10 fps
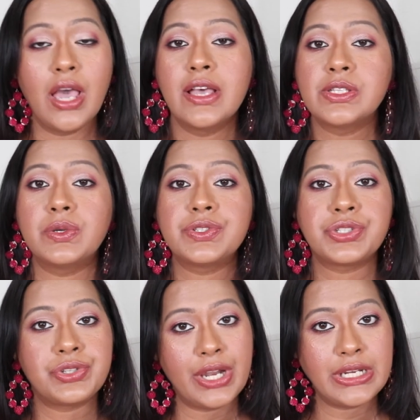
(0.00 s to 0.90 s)
So
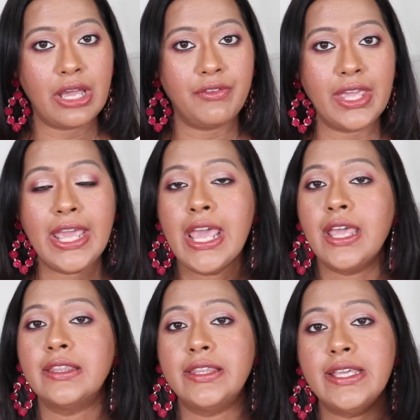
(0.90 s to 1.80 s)
straight away,
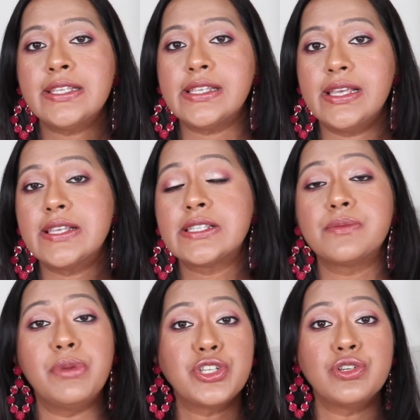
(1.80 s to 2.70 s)
this is
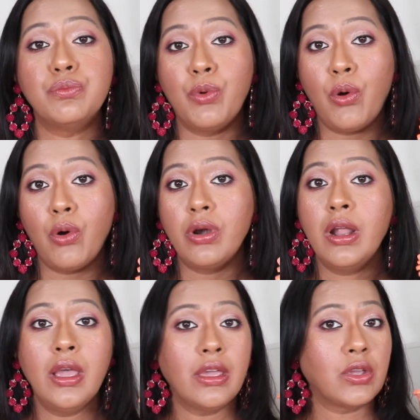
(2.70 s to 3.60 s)
much more
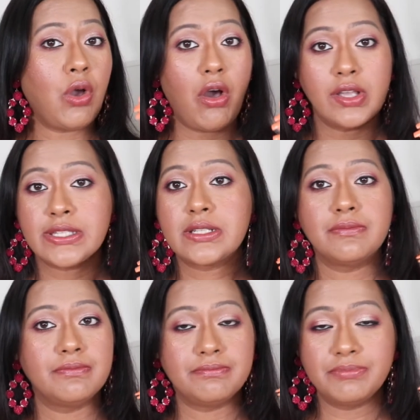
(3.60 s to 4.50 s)
cost
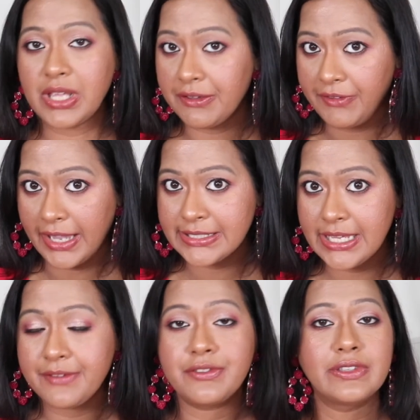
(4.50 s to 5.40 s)

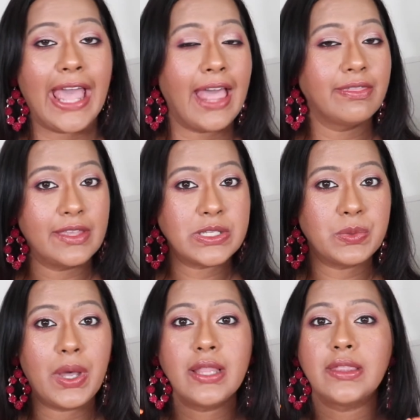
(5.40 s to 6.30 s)
effective than this
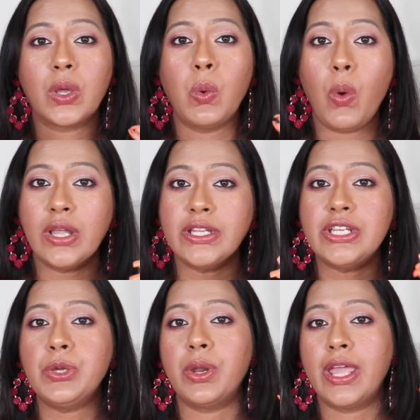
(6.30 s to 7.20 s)
one. The
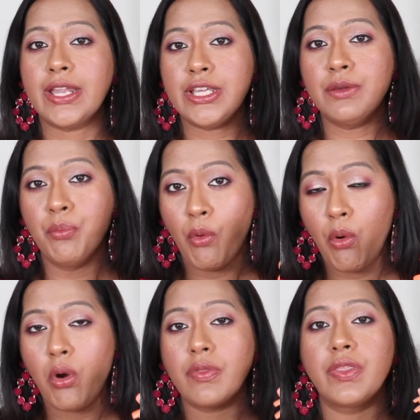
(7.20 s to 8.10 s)
quantity you are getting
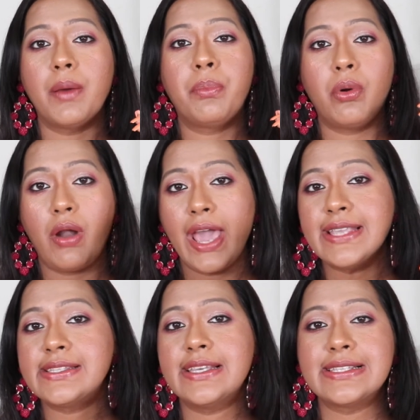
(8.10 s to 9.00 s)
more, the
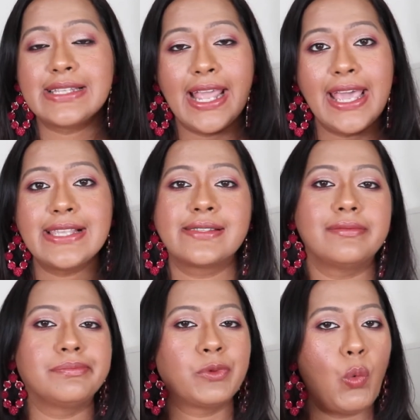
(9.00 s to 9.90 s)
price is less,
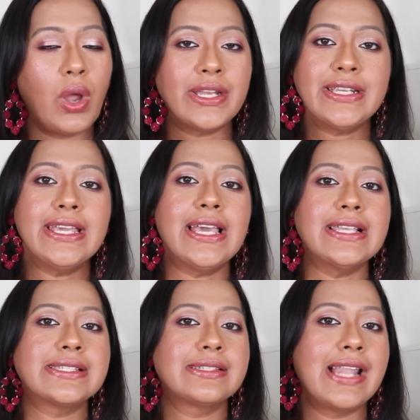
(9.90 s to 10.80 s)
quantity
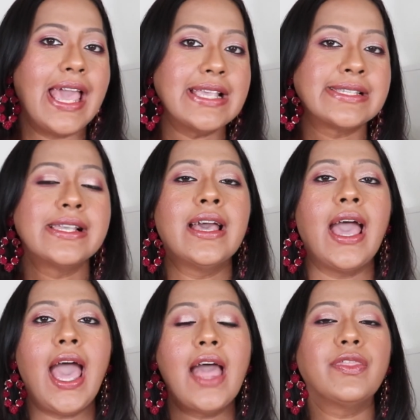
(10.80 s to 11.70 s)
is less,
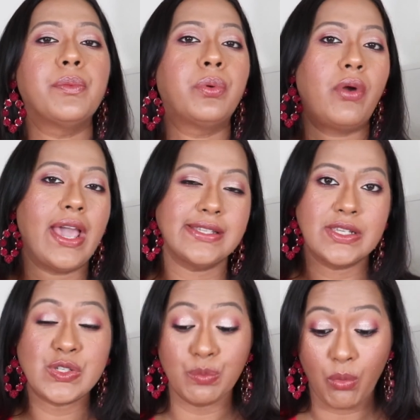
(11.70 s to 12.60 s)
and the price
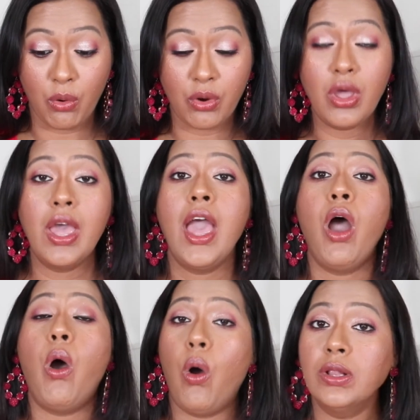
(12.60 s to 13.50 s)
is more.
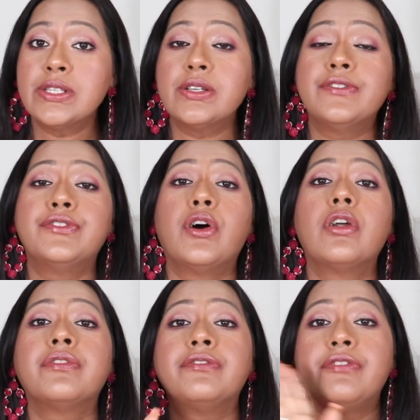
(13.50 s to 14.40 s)
Also
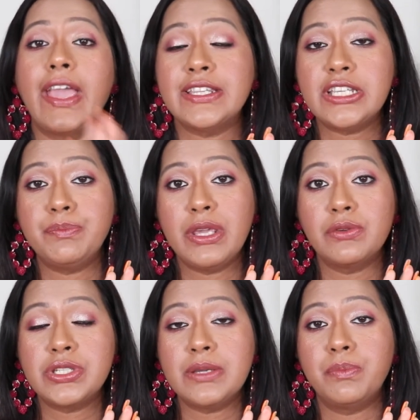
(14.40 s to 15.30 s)
for Fenty
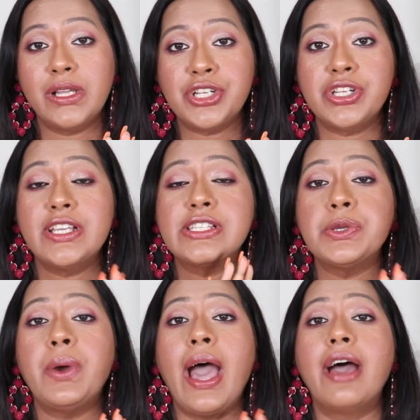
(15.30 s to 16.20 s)
Beauty blushes,
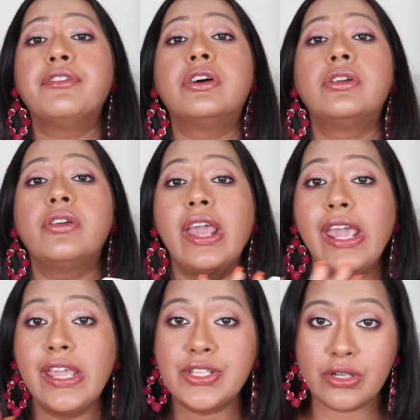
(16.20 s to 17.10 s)
you have a
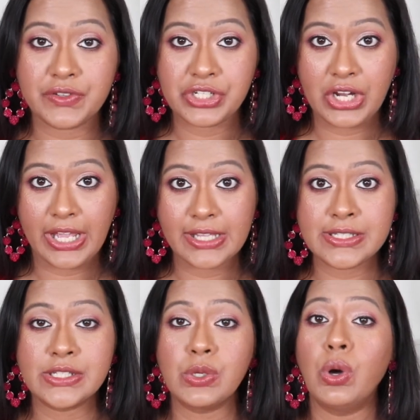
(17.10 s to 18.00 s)
range of
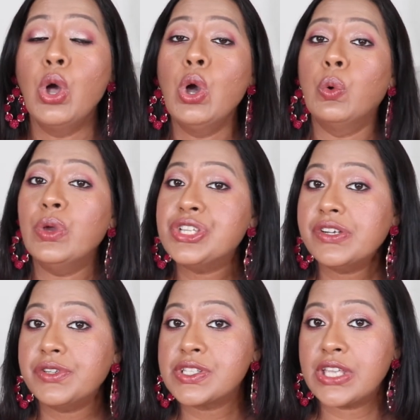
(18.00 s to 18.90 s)
shades. So
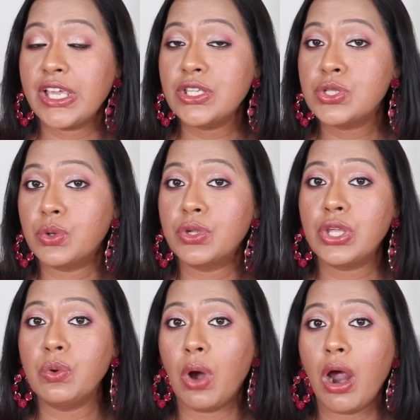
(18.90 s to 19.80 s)
whichever skin tone
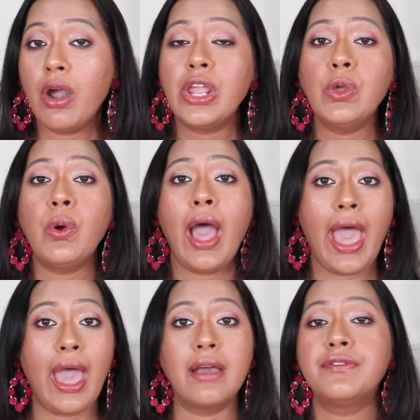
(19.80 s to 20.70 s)
you are, you
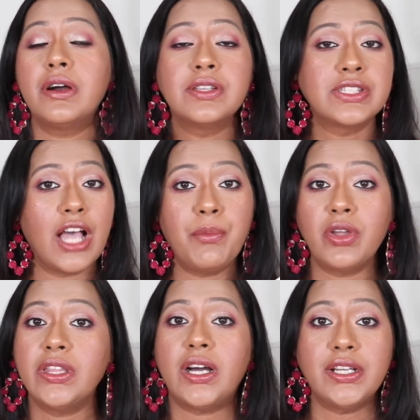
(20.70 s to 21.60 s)
have some
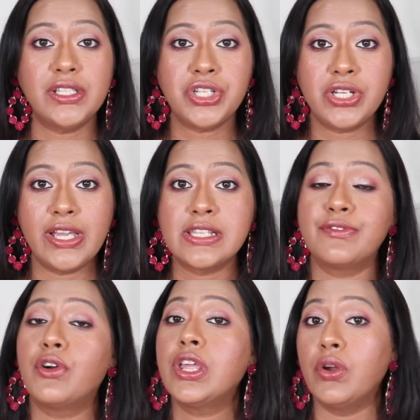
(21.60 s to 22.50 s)
of the other shades
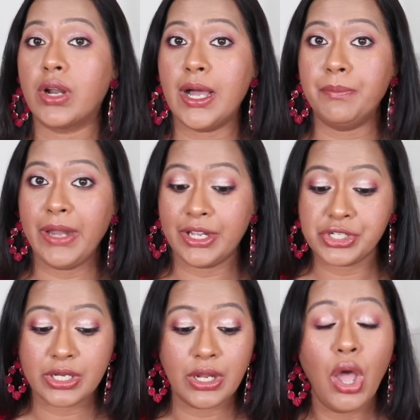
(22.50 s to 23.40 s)
for your
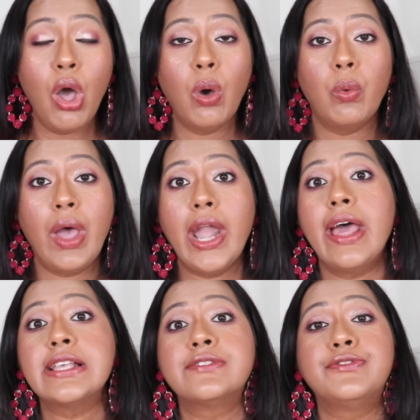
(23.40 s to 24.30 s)
complexion.
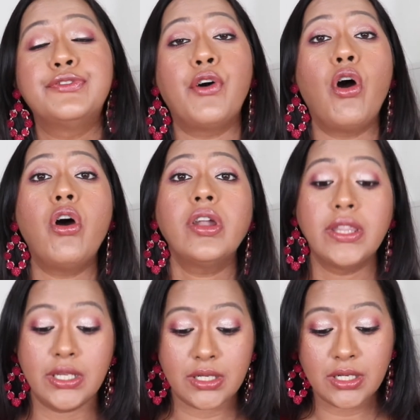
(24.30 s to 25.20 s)
Whereas for
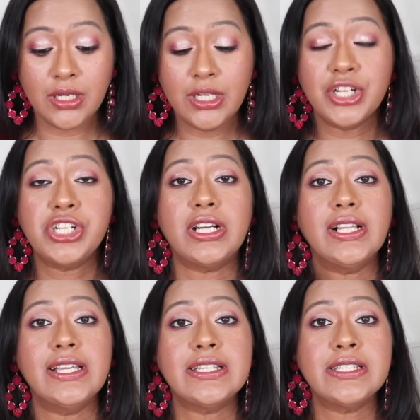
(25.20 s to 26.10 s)
the
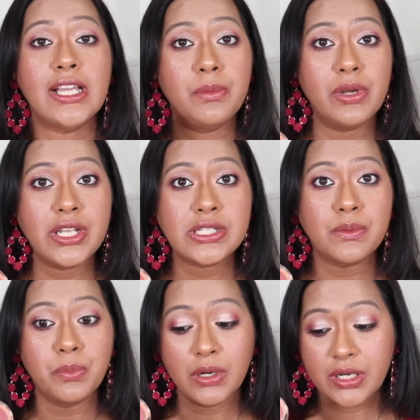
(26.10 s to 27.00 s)
Charlotte Tilbury's
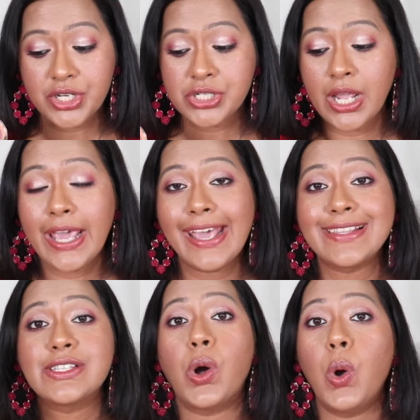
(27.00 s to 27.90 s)
blush,
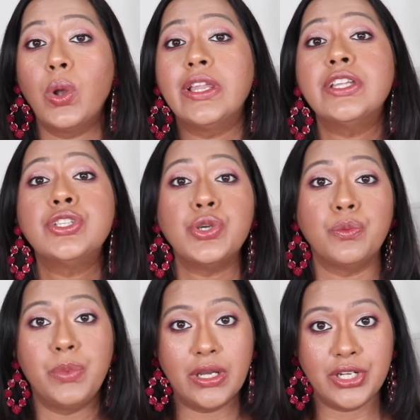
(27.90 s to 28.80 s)
it's only 2
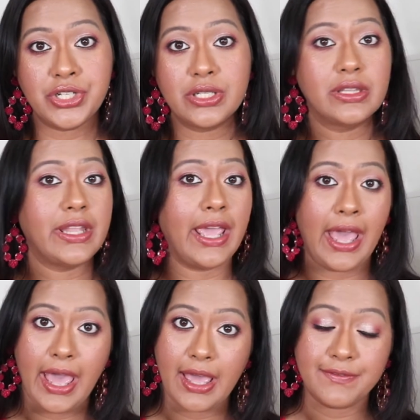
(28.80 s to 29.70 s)
blush they
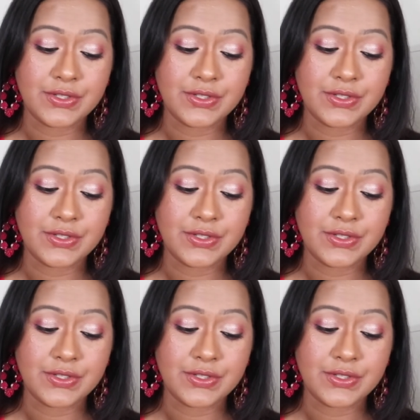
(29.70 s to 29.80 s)
have.